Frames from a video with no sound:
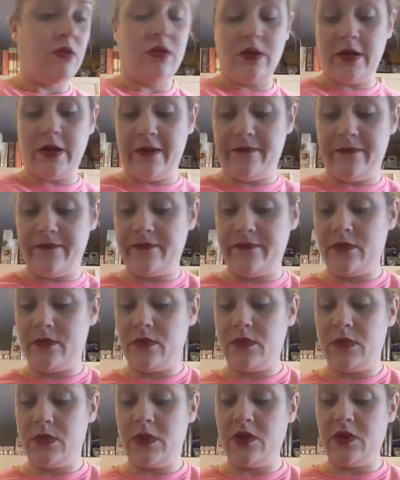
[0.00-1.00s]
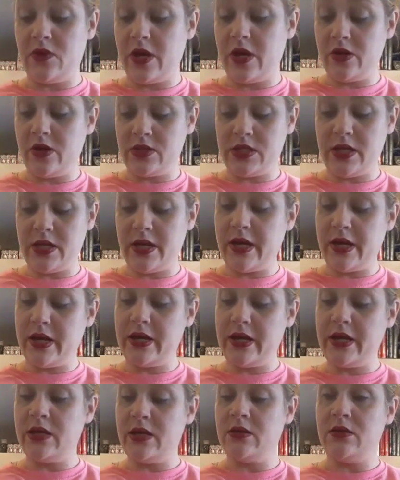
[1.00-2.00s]
All right, another hair
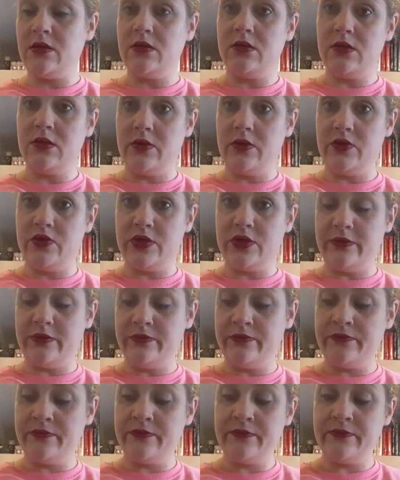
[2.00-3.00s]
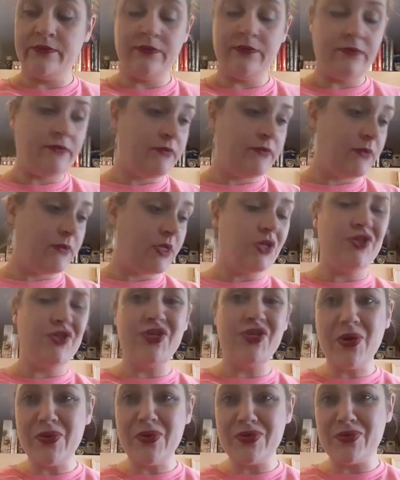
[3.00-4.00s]
tie, lotion,
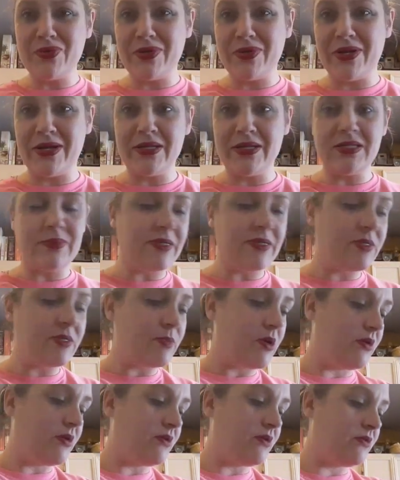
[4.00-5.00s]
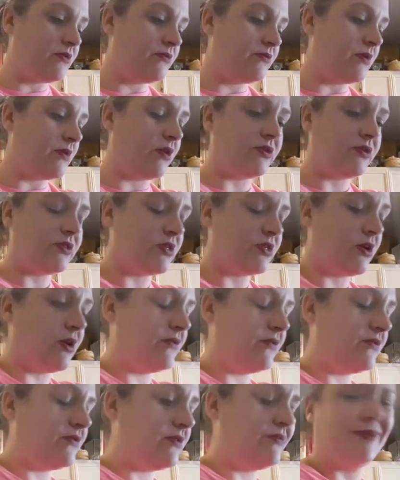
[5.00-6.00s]
because you always want your hands to be small or
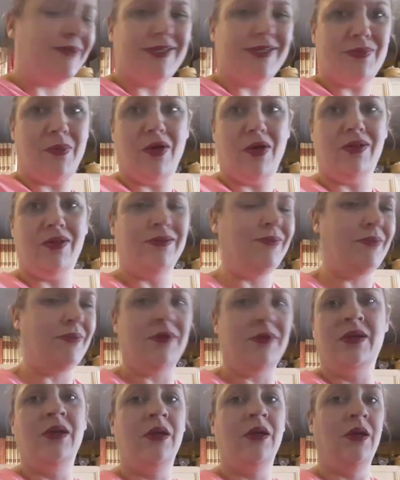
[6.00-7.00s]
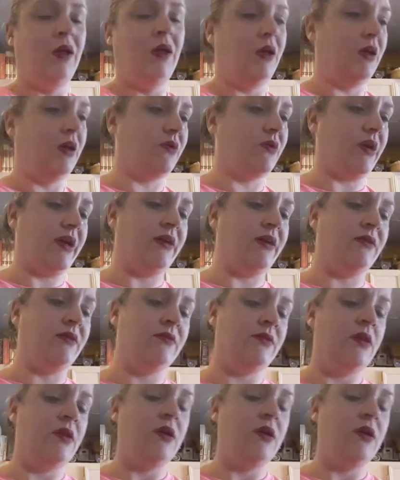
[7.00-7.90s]
soft. Small. okay.